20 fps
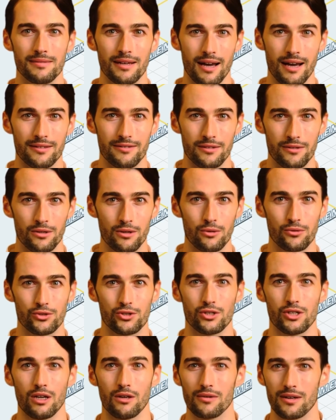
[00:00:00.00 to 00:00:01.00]
Add the code
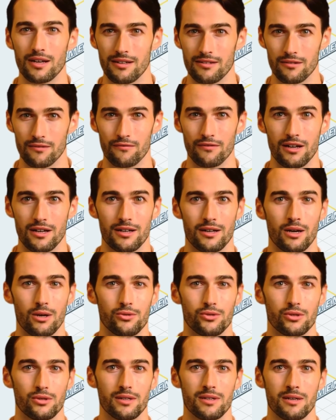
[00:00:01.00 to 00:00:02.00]
shown in the video
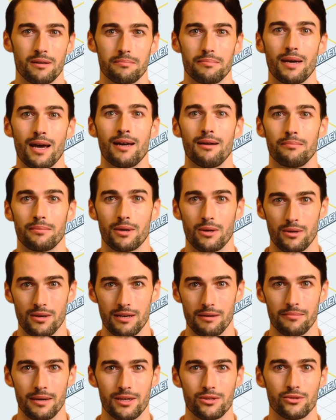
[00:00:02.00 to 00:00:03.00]
to the
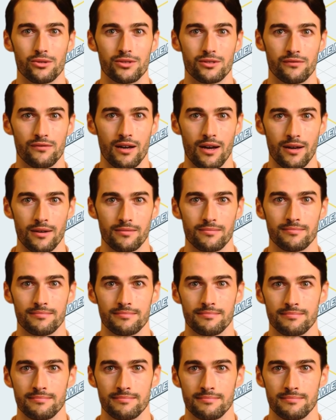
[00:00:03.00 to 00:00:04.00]
compatibility matrix file.
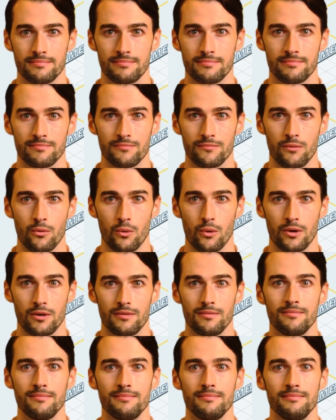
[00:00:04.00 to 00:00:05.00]

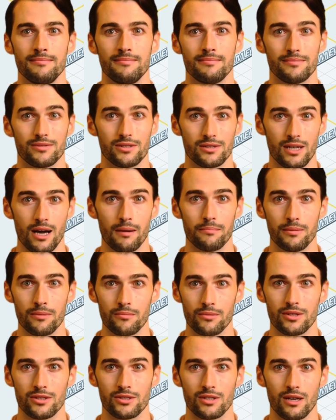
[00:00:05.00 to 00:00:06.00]
four. Stop
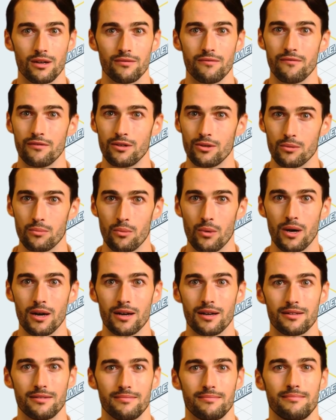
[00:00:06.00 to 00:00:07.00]
and restart V F I R
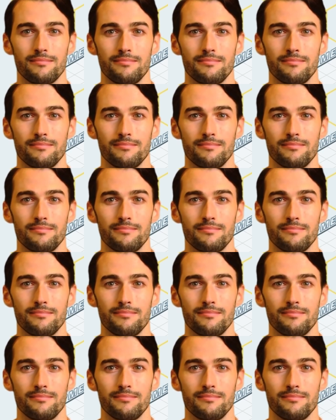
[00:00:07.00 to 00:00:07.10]
Y.